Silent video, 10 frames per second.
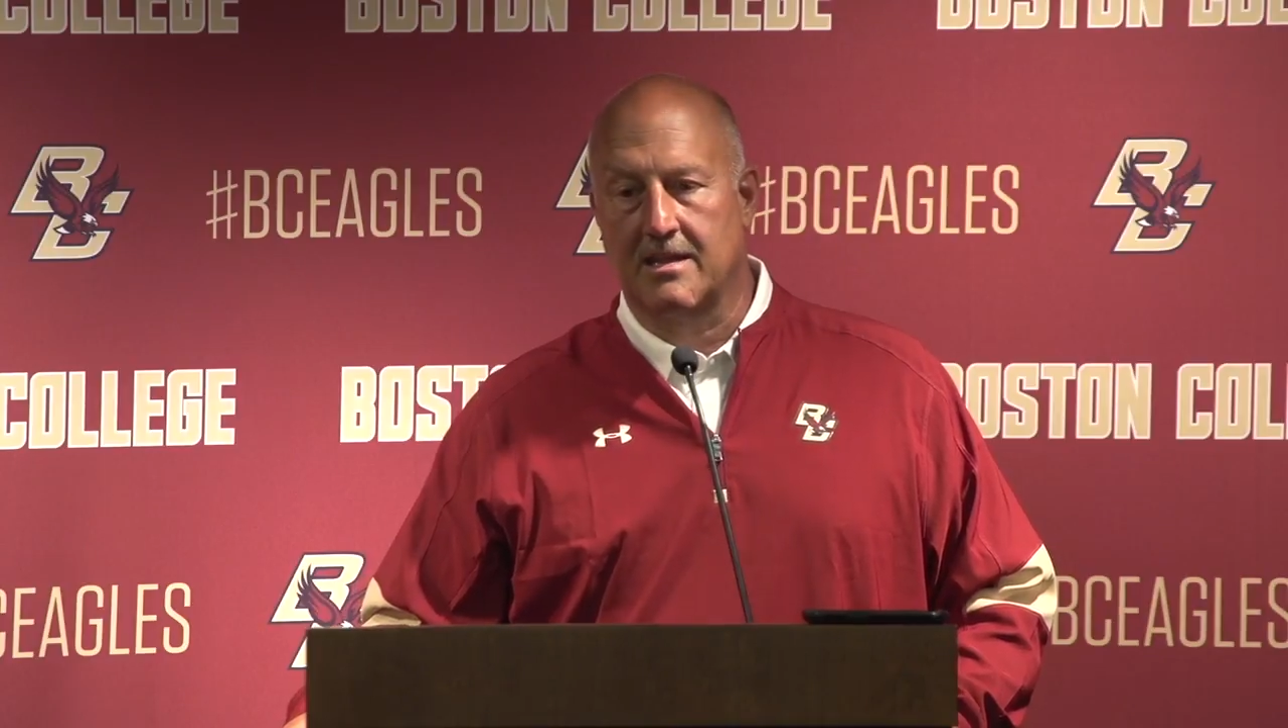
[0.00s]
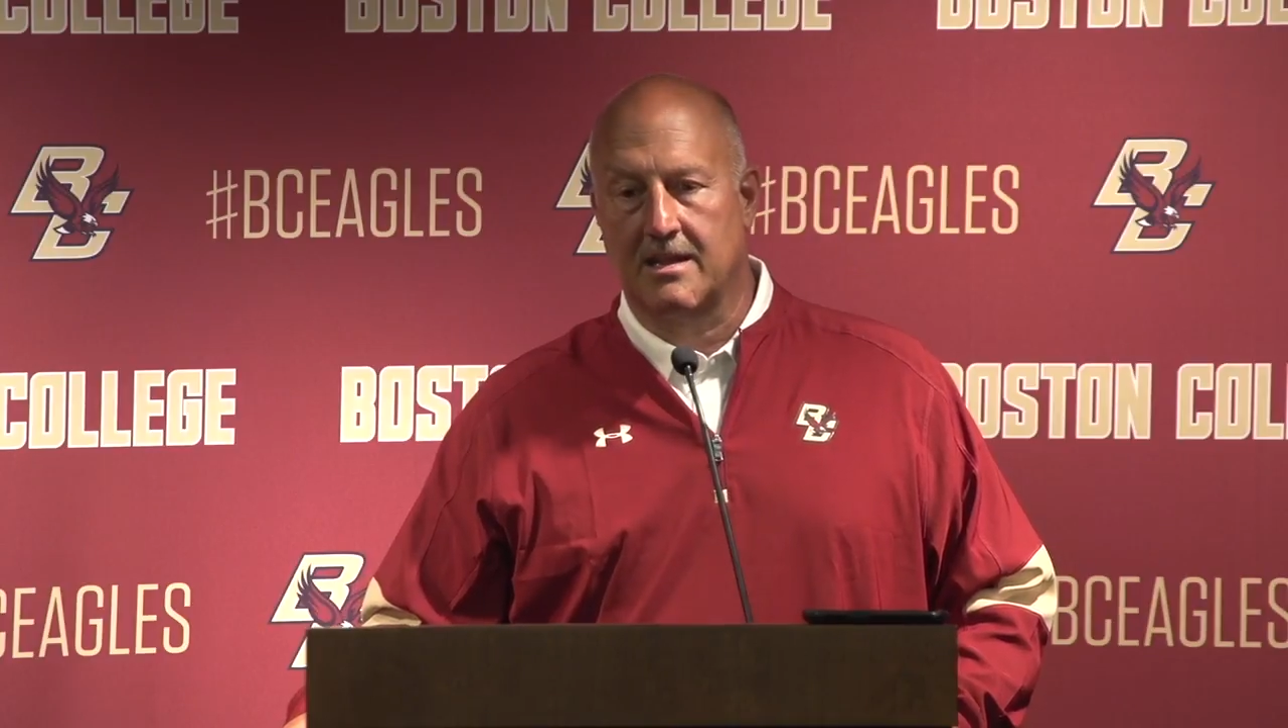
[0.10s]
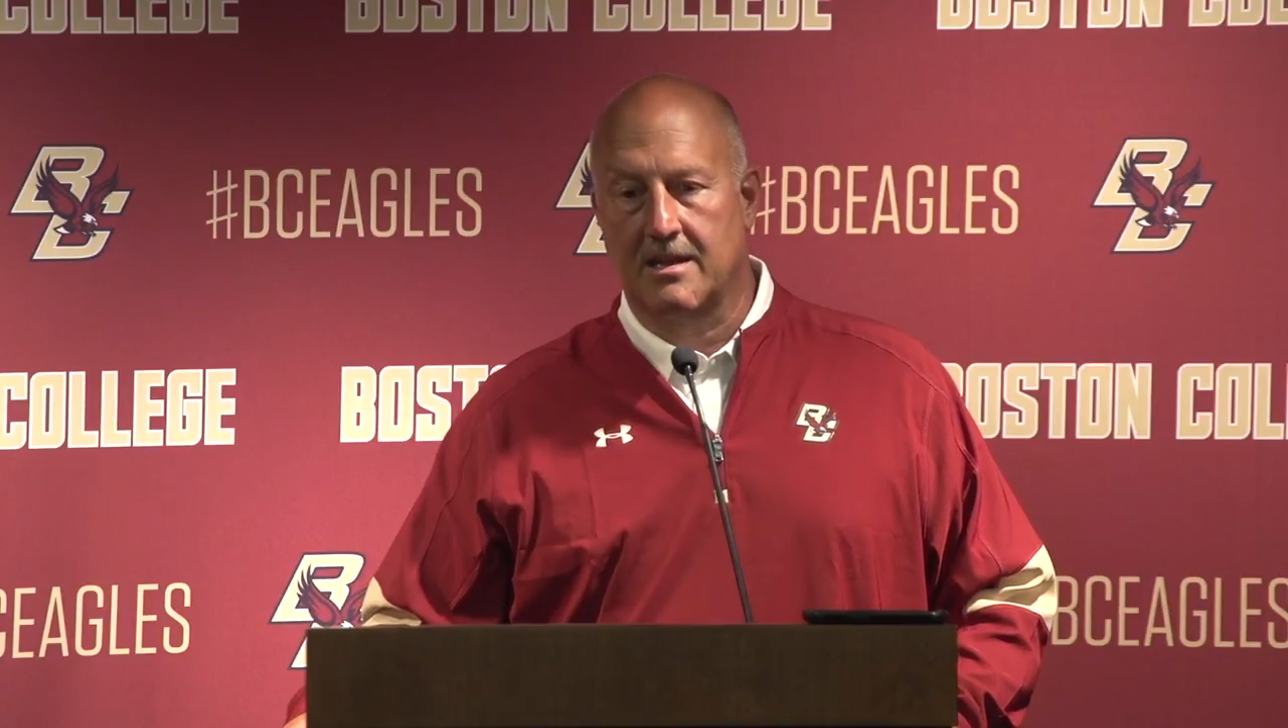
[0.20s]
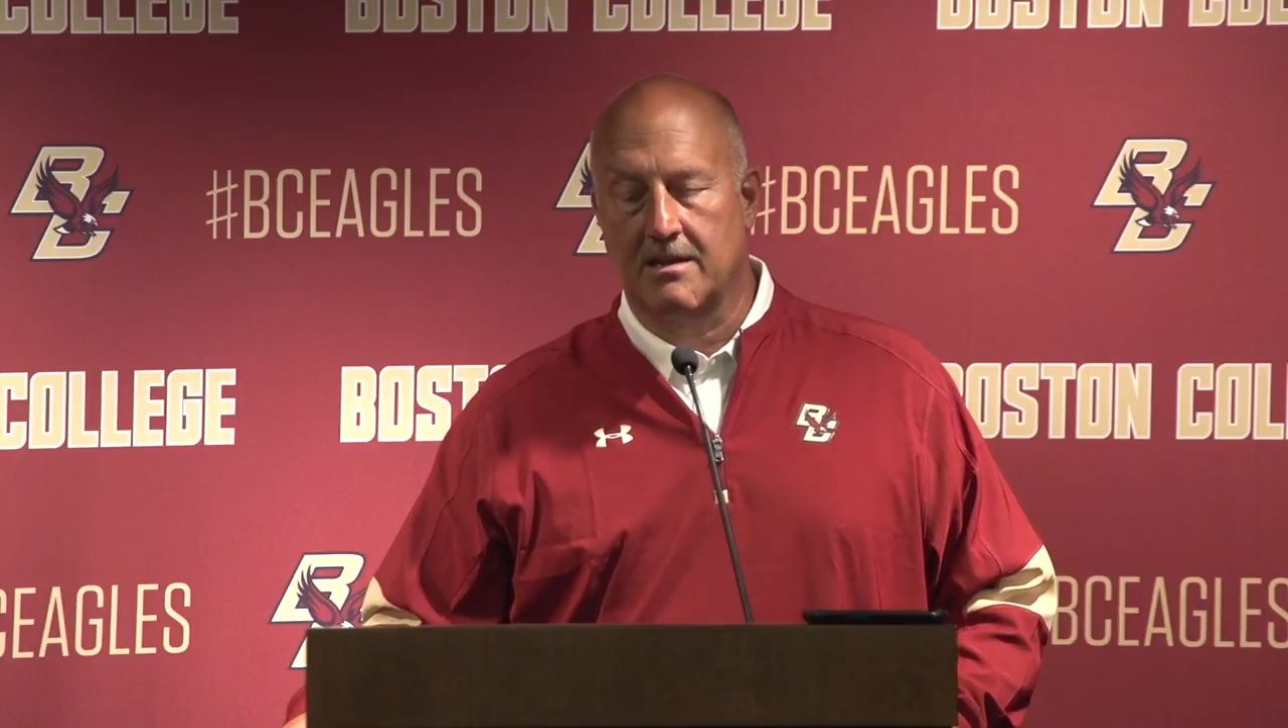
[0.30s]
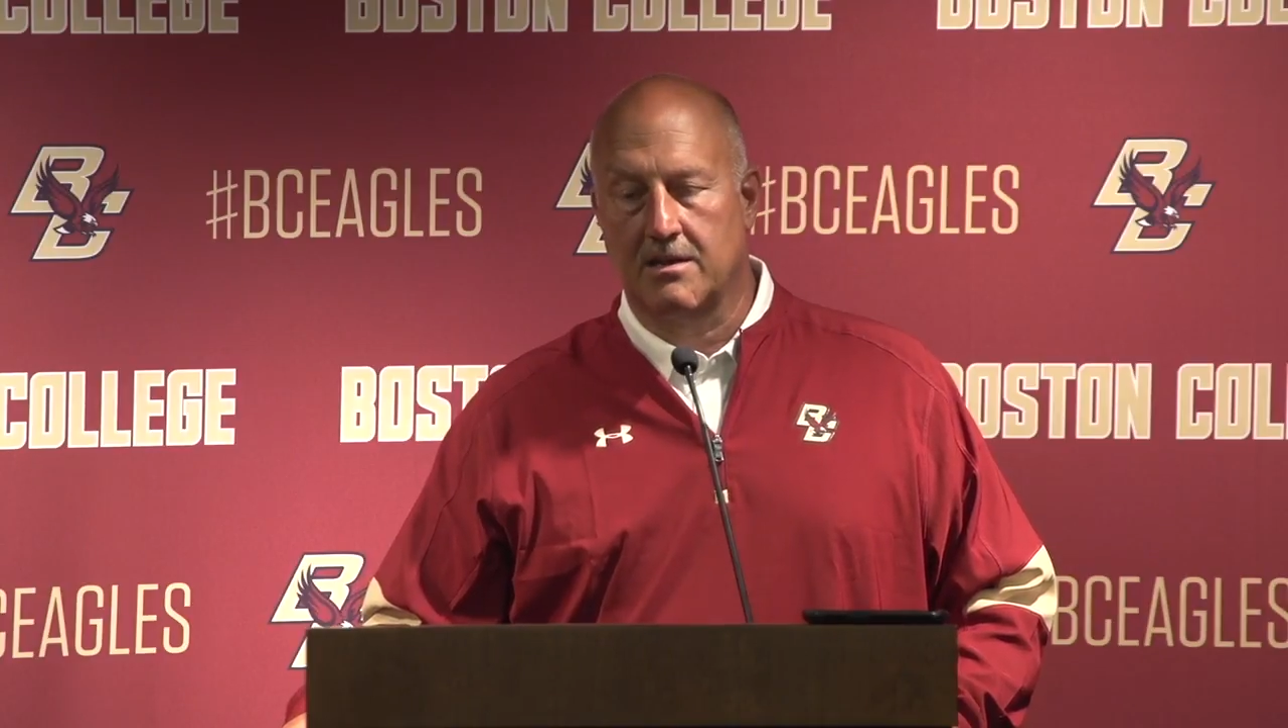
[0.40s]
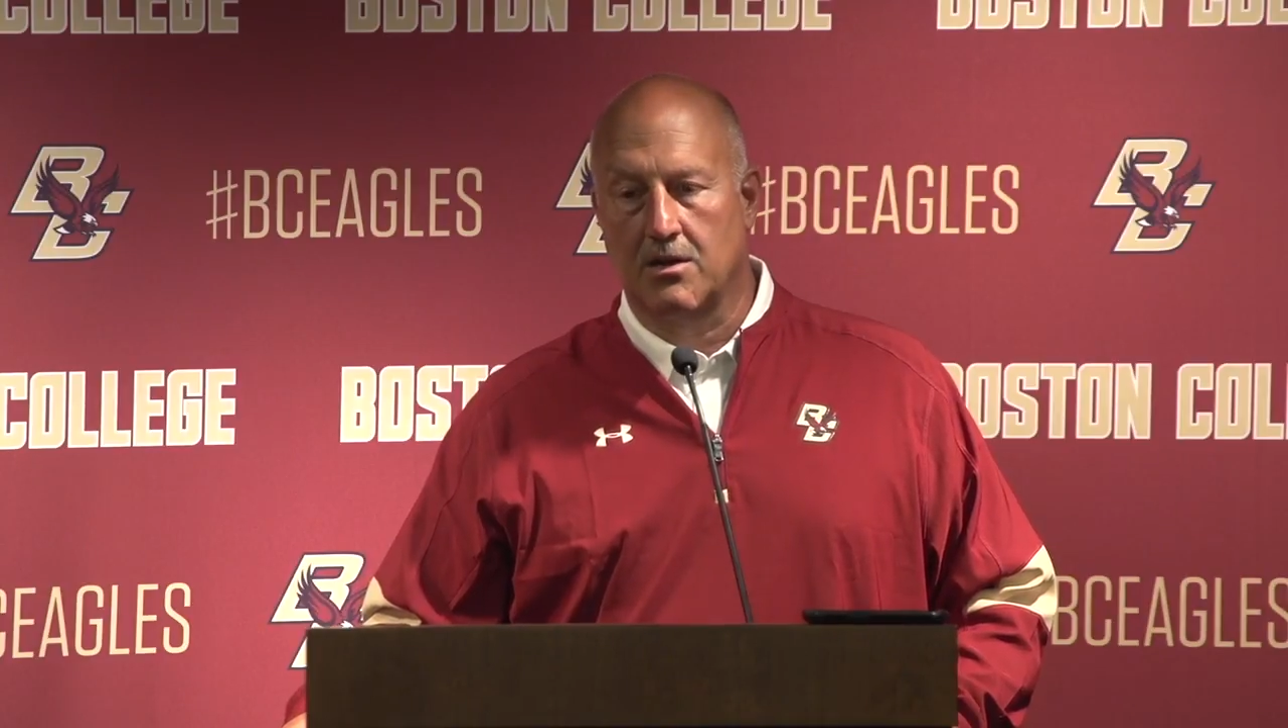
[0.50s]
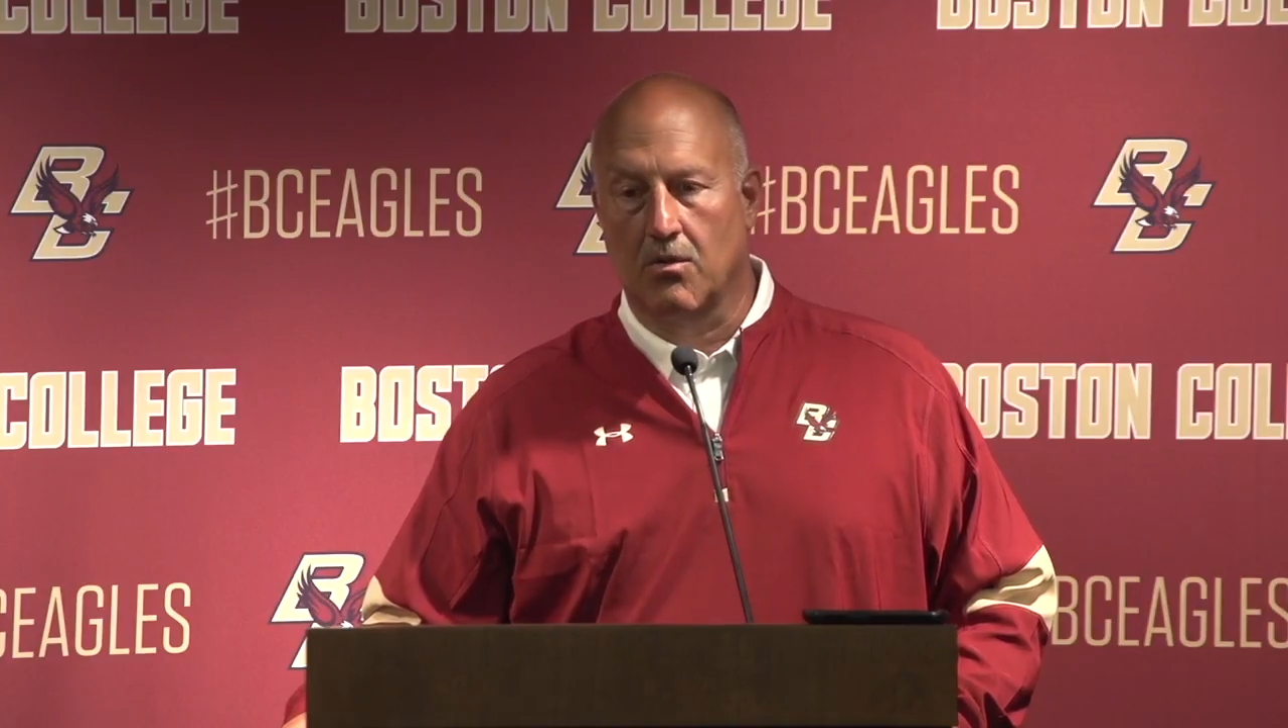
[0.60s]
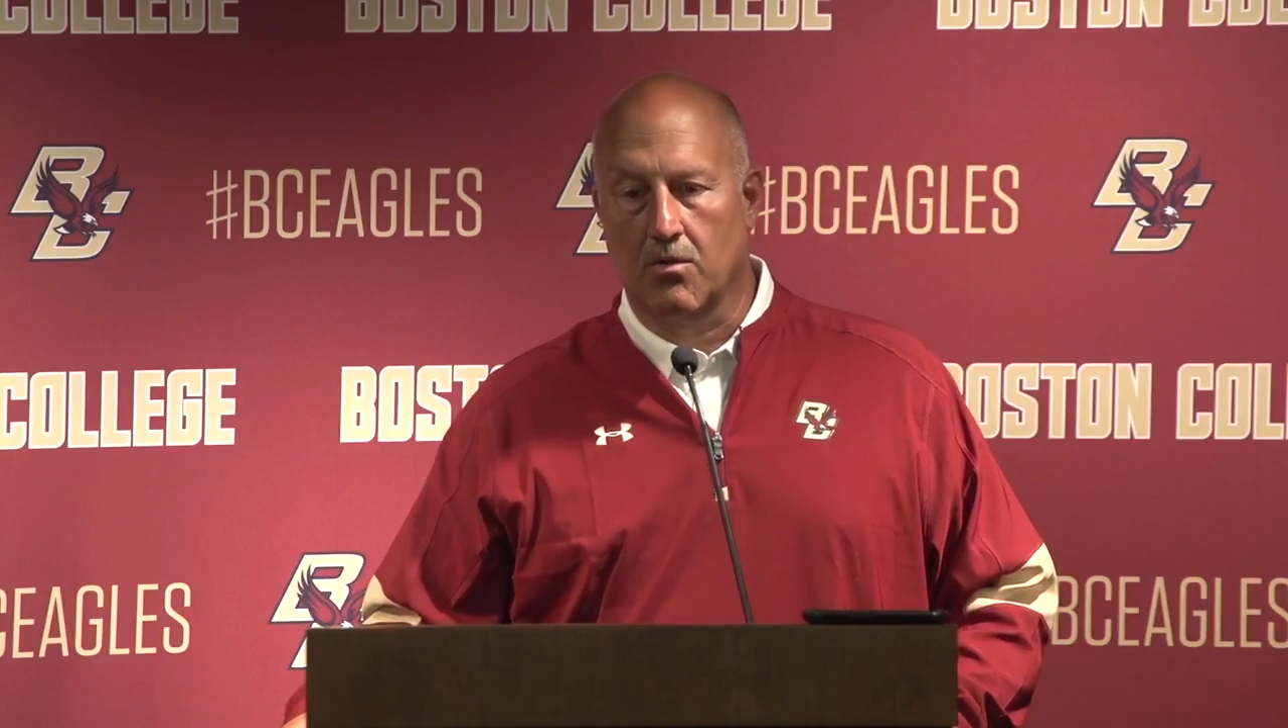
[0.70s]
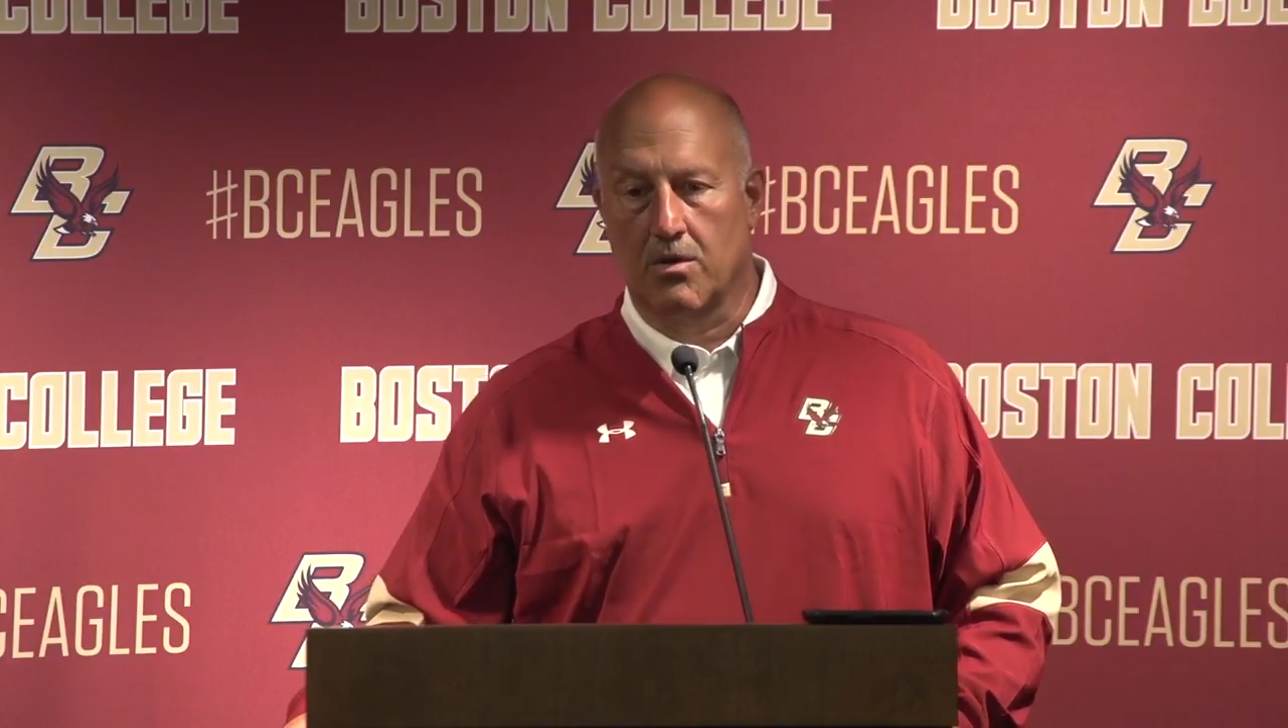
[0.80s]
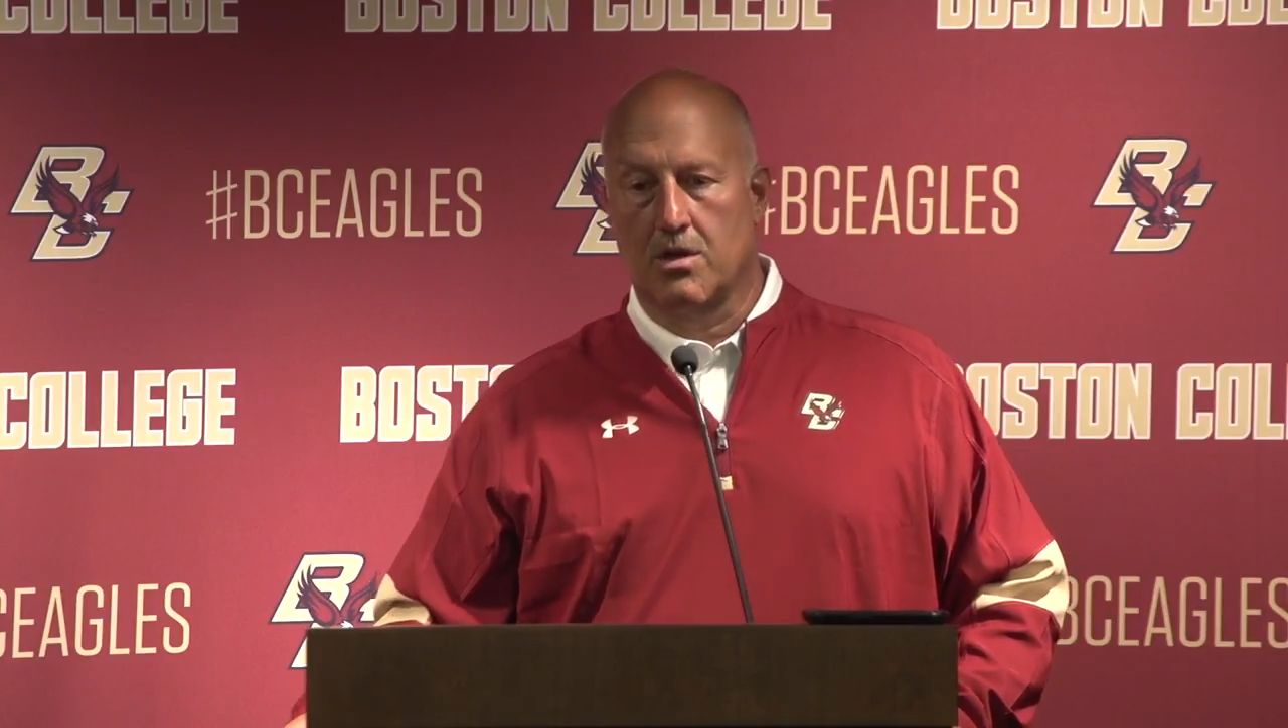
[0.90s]
in, in, you
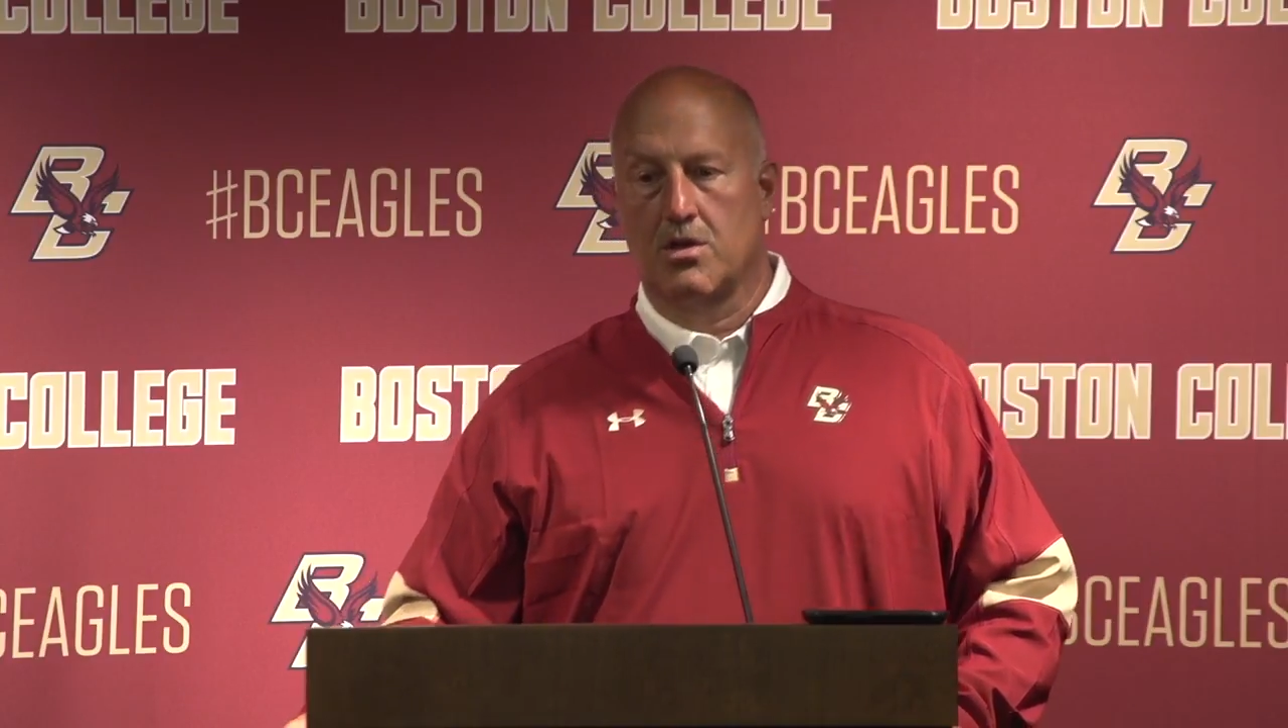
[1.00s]
know,